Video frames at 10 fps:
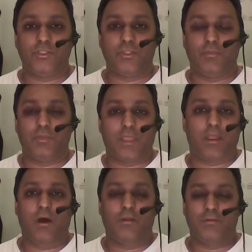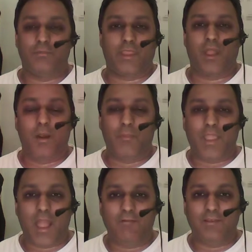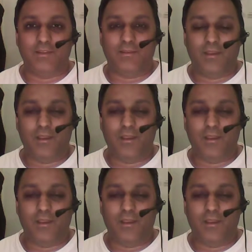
to them? They can't be carried.